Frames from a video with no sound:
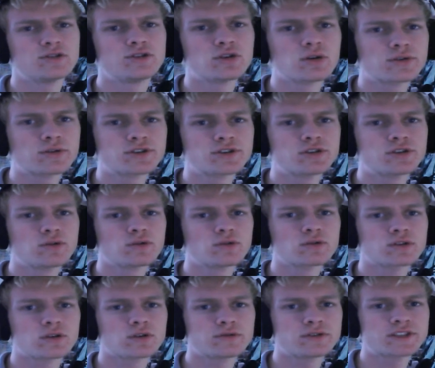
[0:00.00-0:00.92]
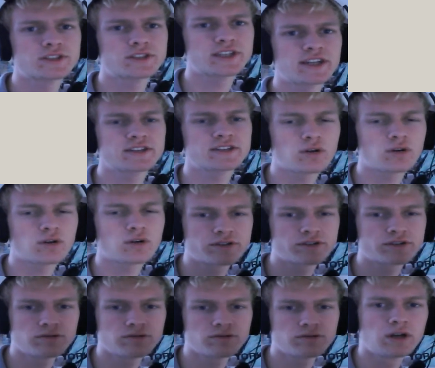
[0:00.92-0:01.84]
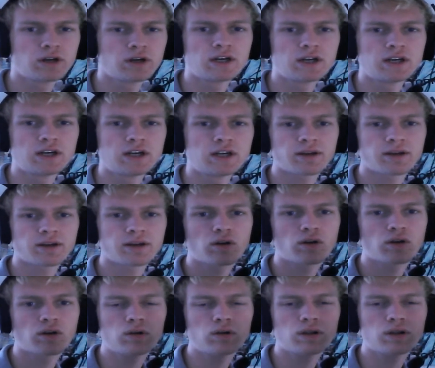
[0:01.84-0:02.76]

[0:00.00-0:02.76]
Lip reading: You go into tools, go into settings, you go into something called,